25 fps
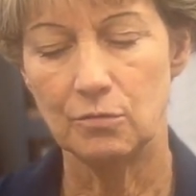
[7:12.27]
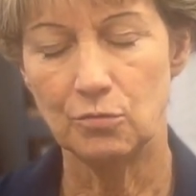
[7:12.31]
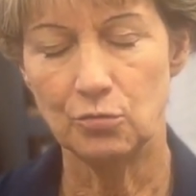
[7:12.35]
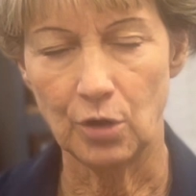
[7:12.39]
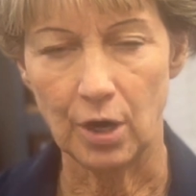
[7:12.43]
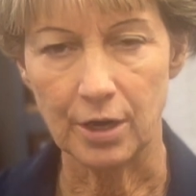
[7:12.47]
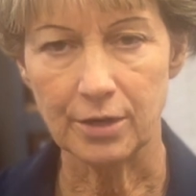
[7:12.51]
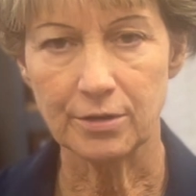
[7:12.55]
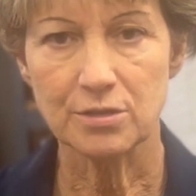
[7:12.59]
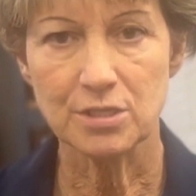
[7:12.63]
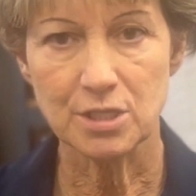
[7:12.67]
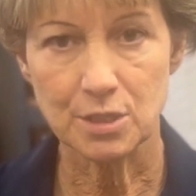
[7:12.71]

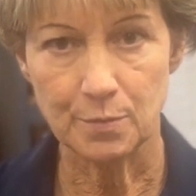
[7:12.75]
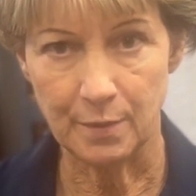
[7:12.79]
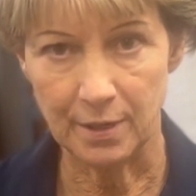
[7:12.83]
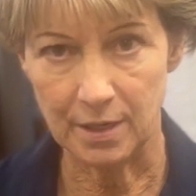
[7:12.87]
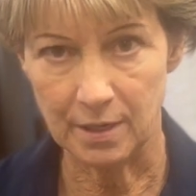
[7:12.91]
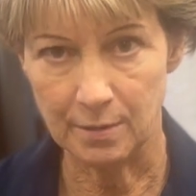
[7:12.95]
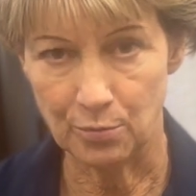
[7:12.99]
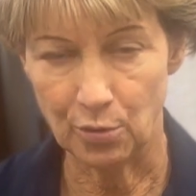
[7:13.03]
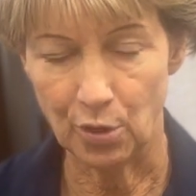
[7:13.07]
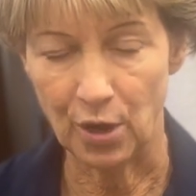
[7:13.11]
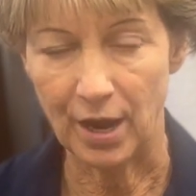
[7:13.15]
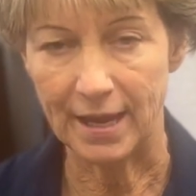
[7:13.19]
rudder
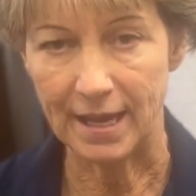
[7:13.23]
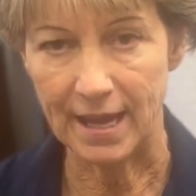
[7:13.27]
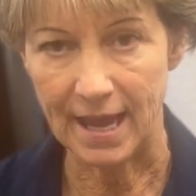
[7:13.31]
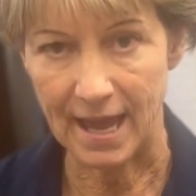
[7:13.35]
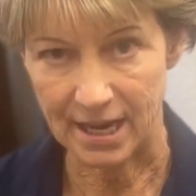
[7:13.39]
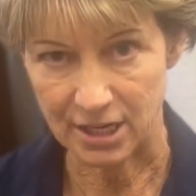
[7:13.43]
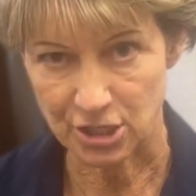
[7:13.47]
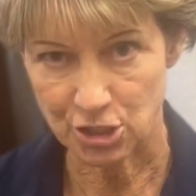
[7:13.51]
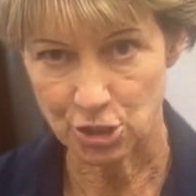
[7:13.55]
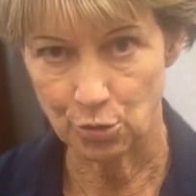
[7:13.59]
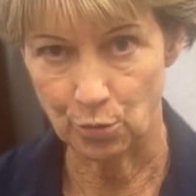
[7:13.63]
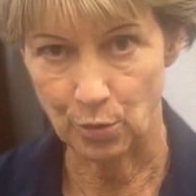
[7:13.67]
speed brake
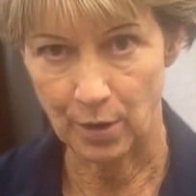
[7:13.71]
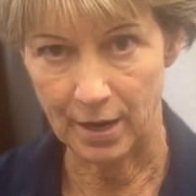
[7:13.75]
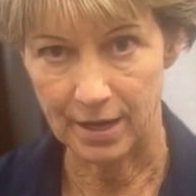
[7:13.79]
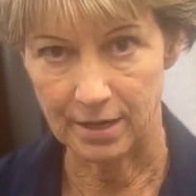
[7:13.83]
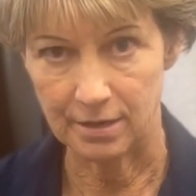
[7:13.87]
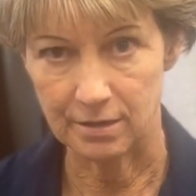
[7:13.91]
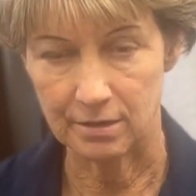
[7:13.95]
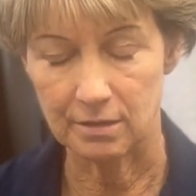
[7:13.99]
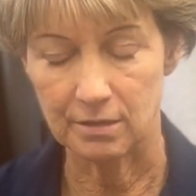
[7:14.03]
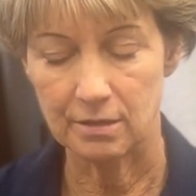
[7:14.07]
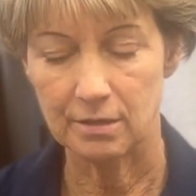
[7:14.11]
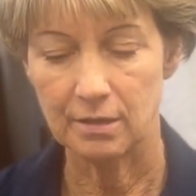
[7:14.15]

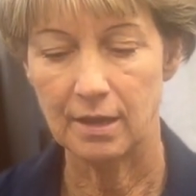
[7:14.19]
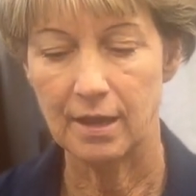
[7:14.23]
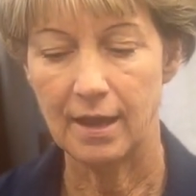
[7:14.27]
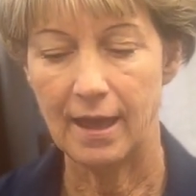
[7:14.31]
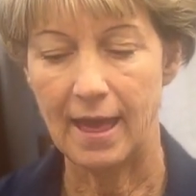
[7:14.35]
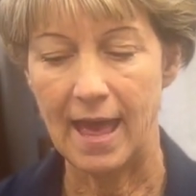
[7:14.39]
actuator